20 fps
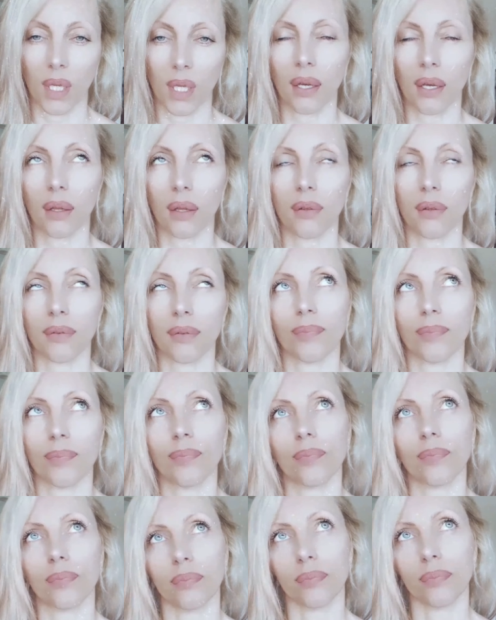And
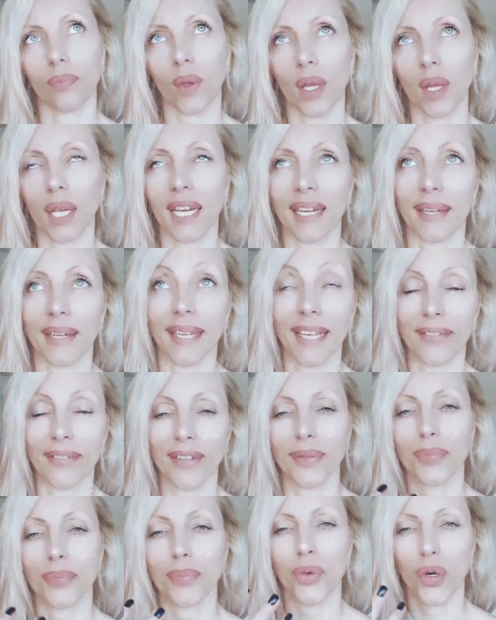
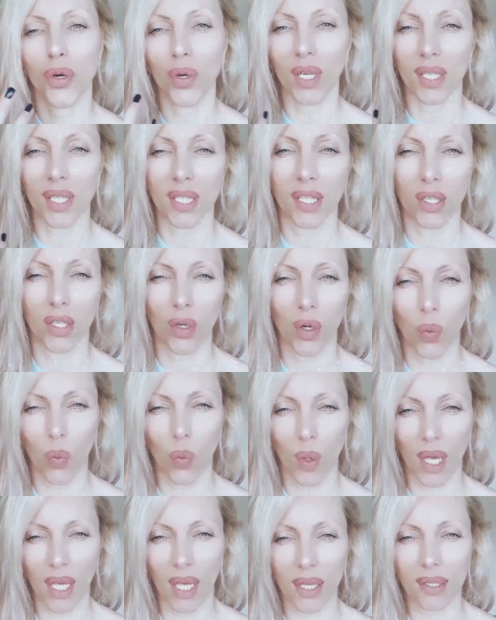even more
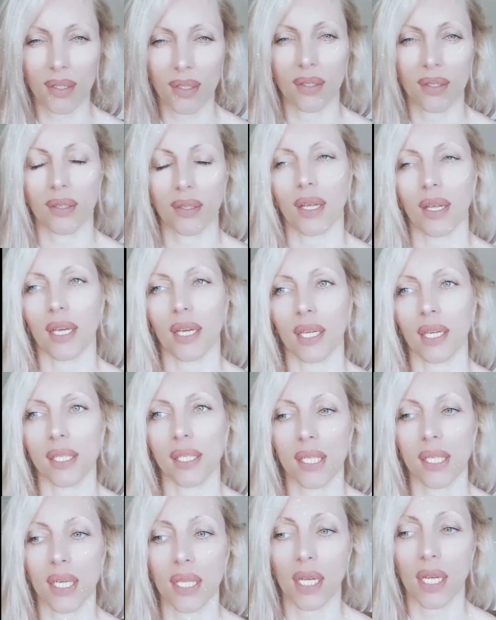extreme ways, like I
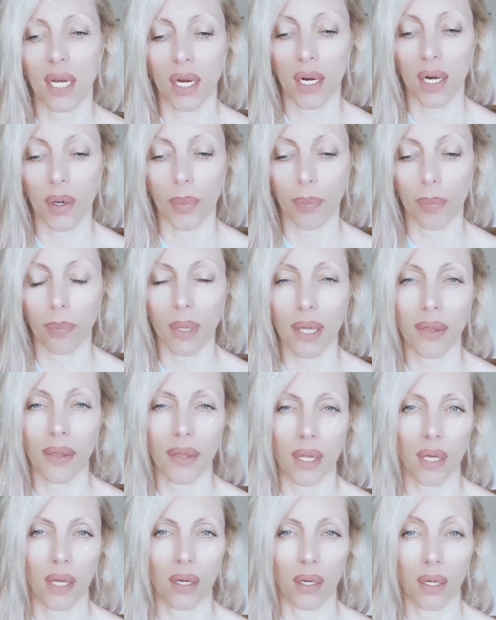said, are
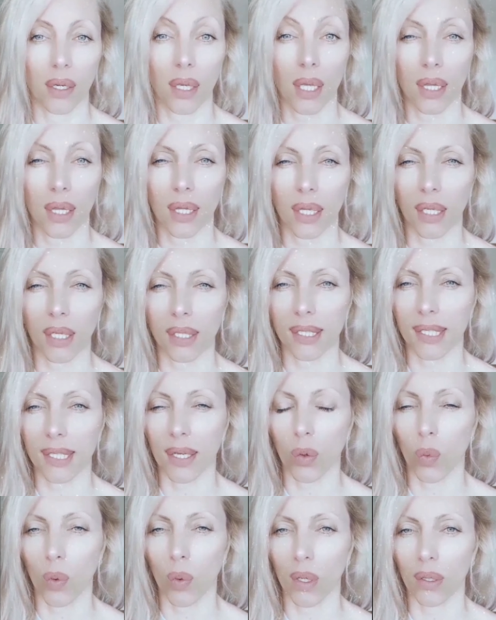beating, hitting
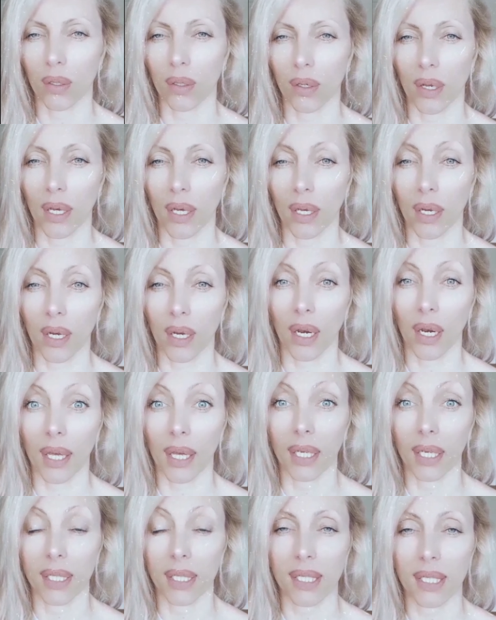someone
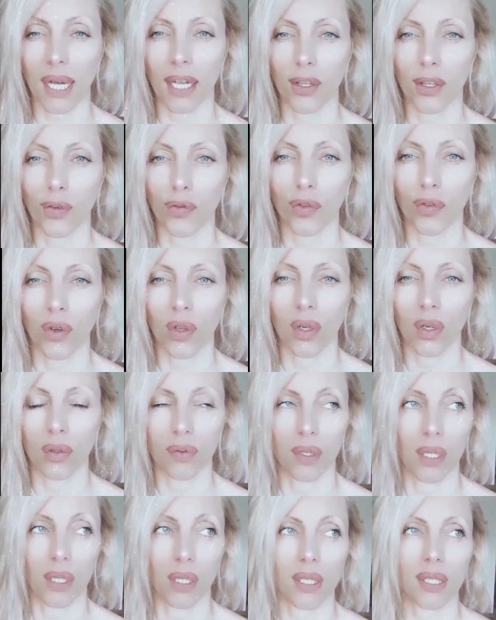like a sign of
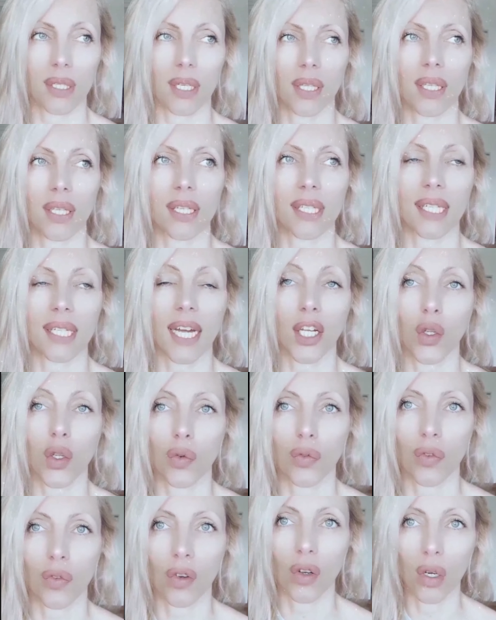love. That is not a sign
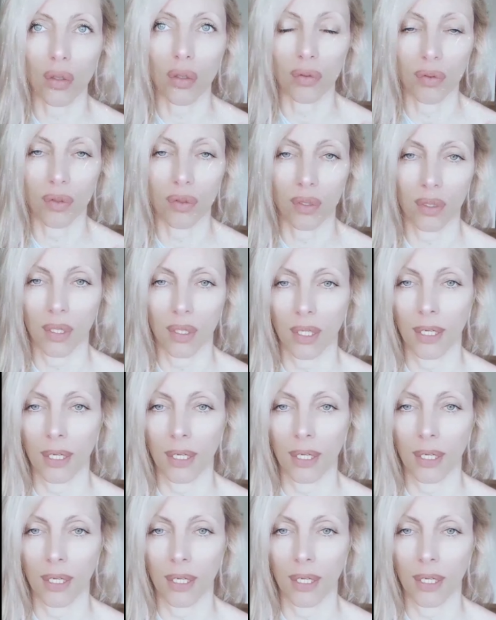of love.